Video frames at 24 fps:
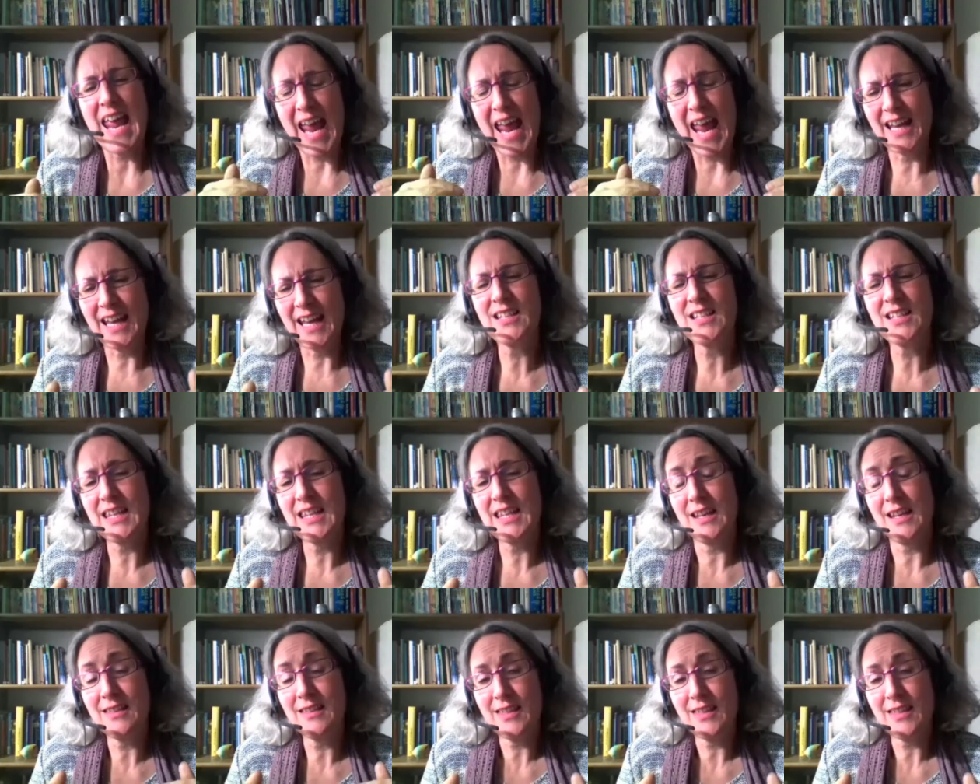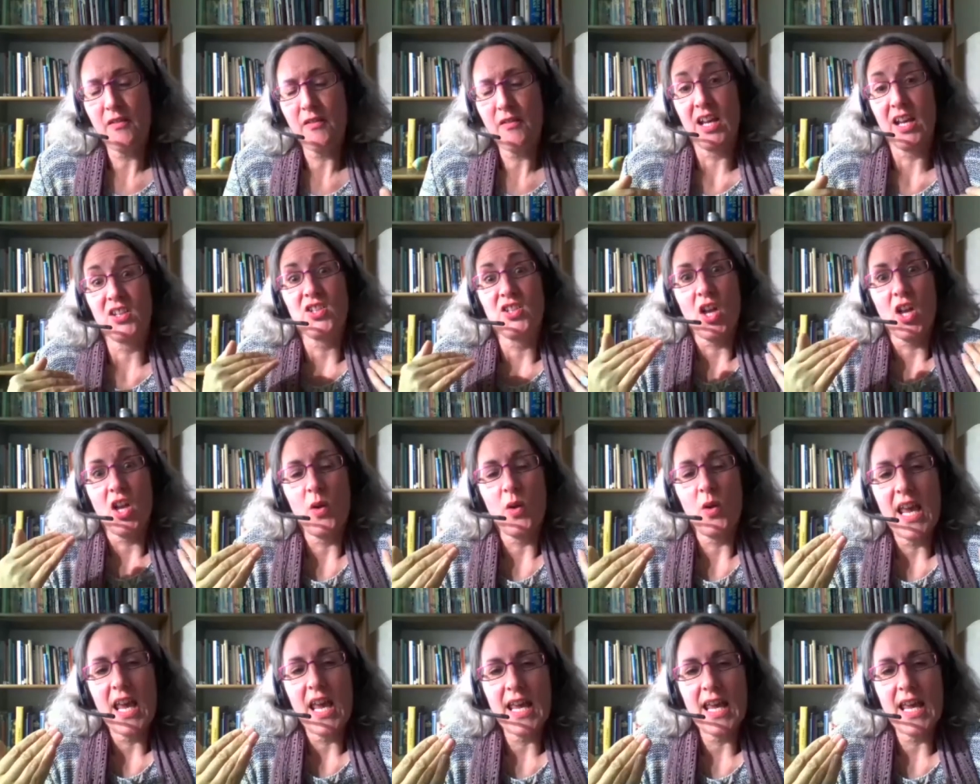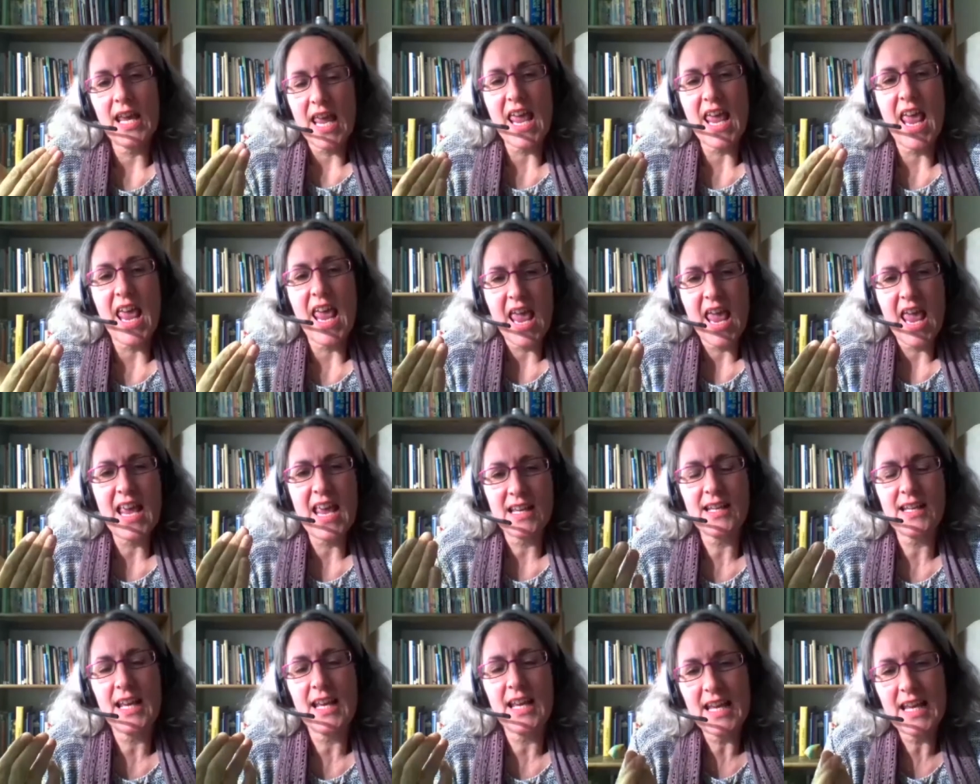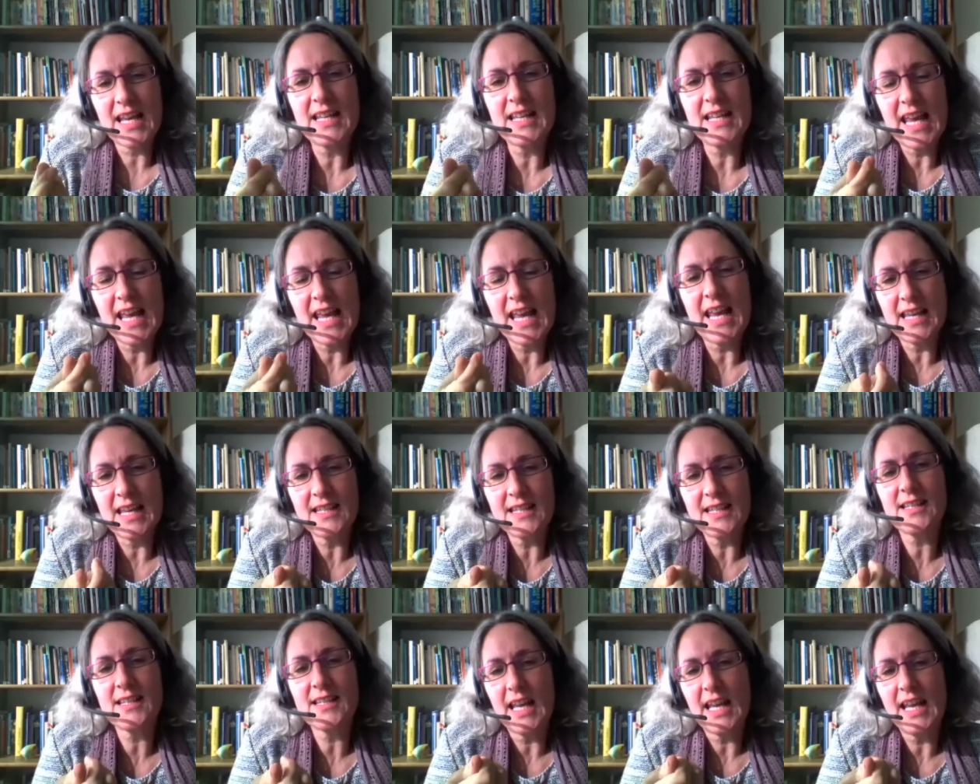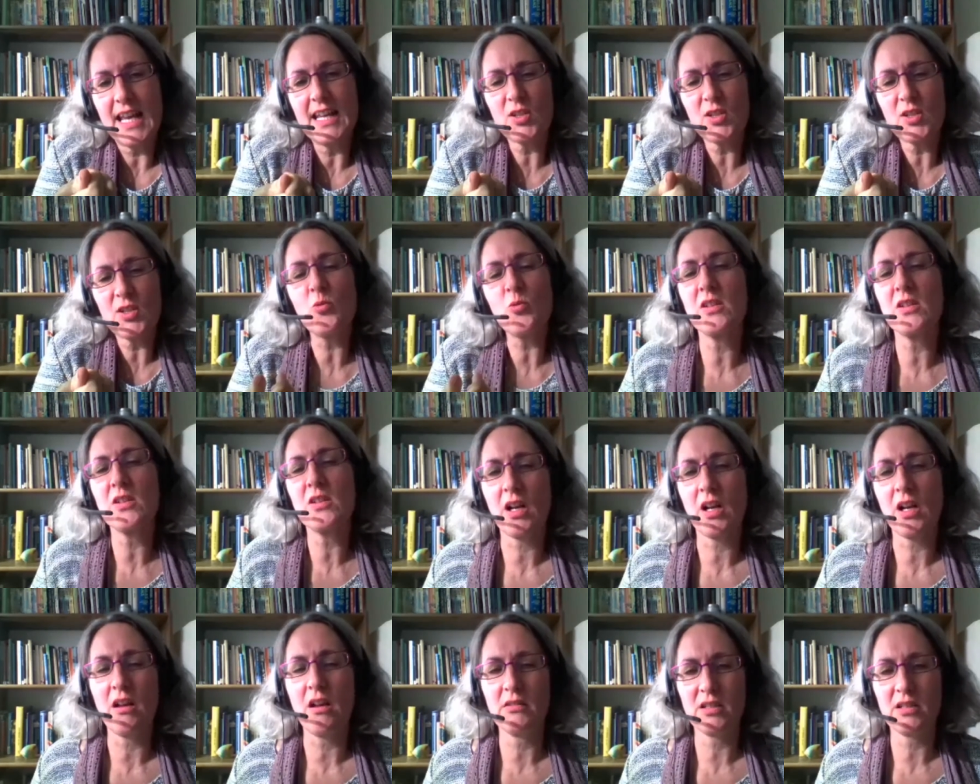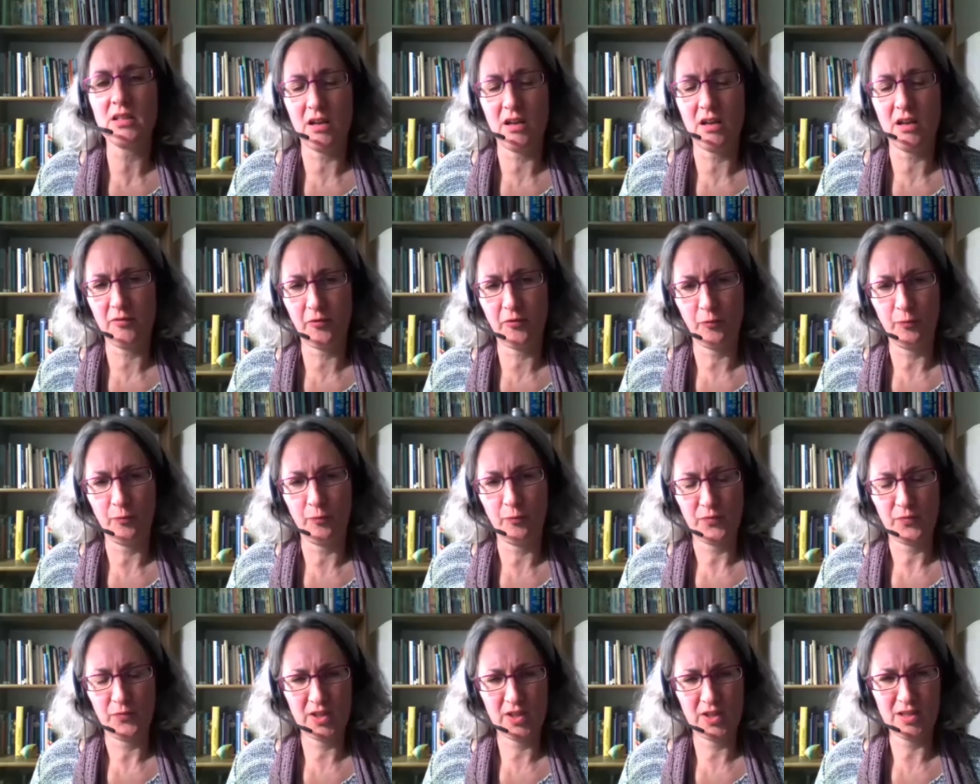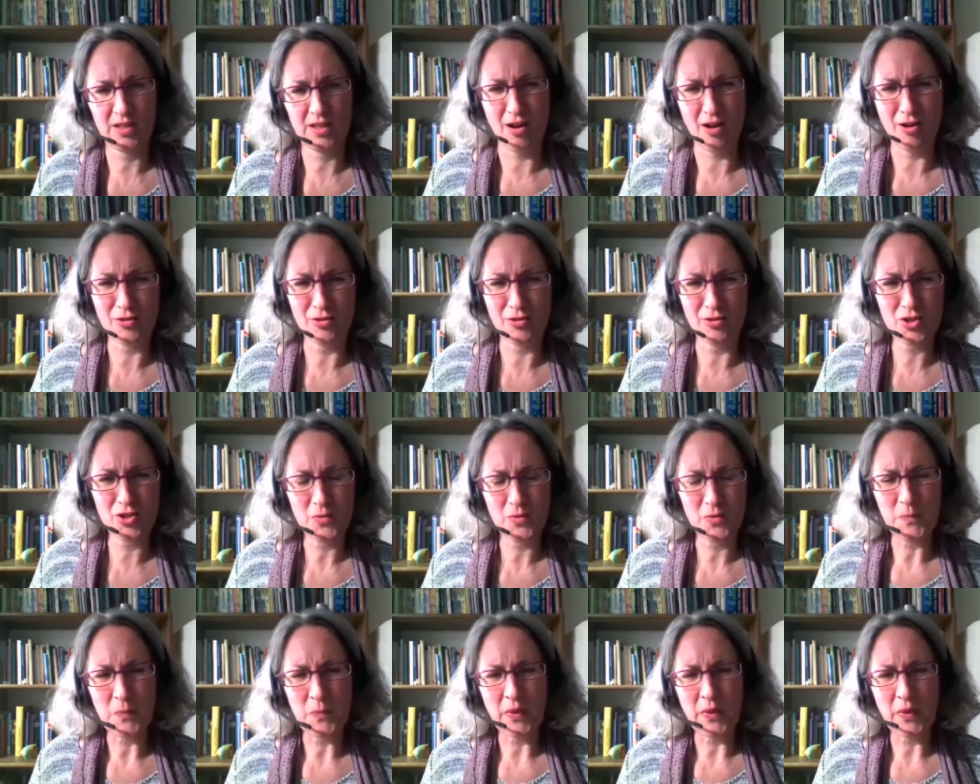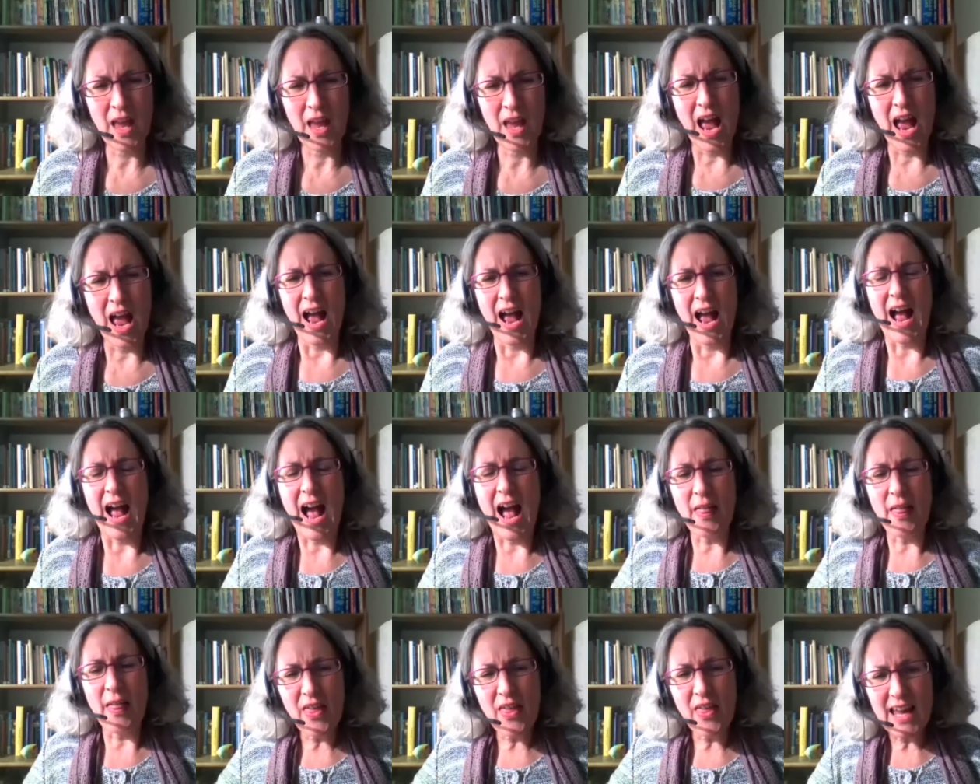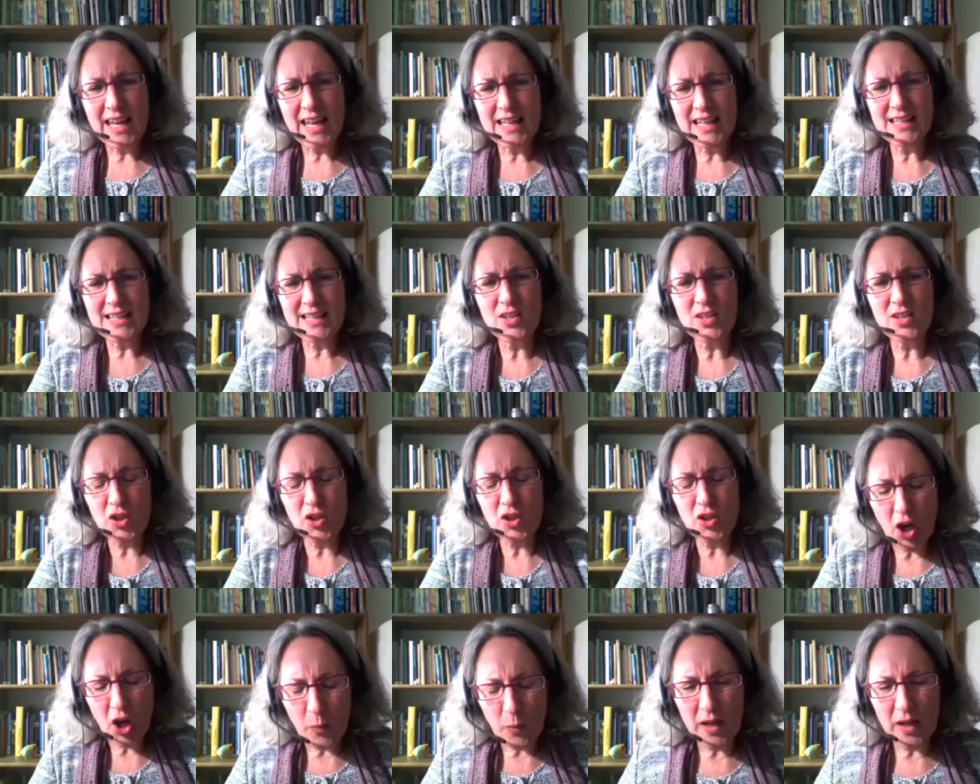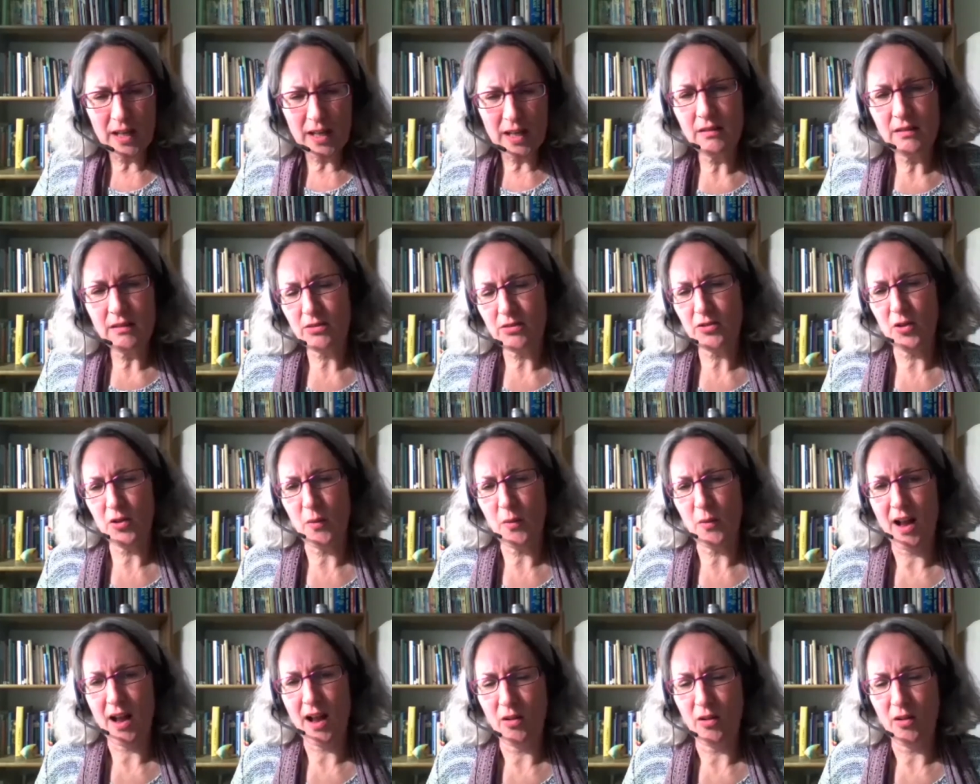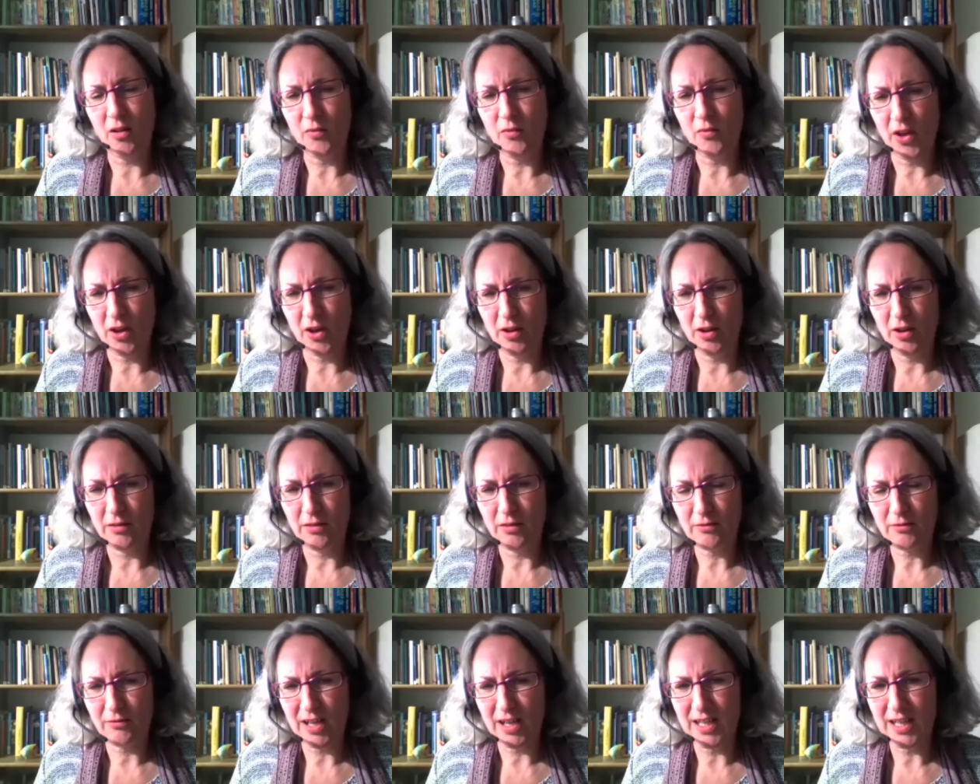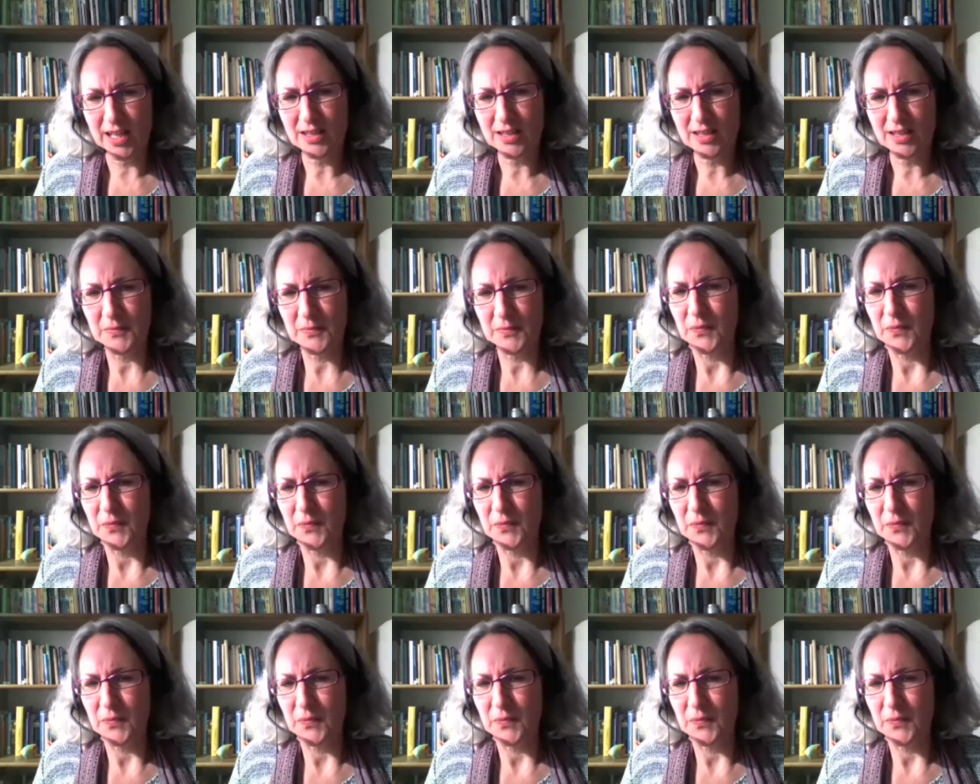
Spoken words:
into the etheric. So it's almost close enough to touch. And that is going throughout the earth grid.